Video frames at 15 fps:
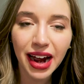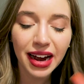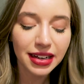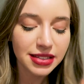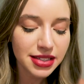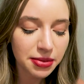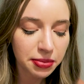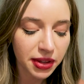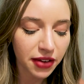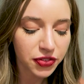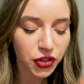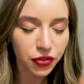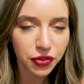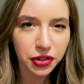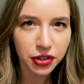I had some
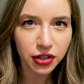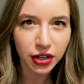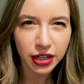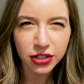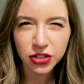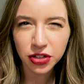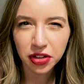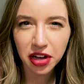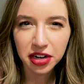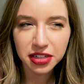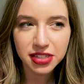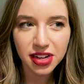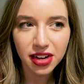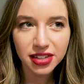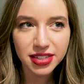leftover
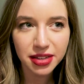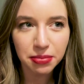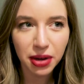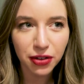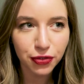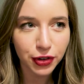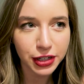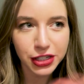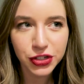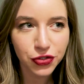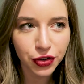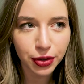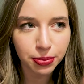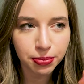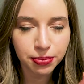enchilada sauce in my fridge
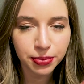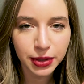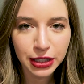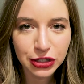from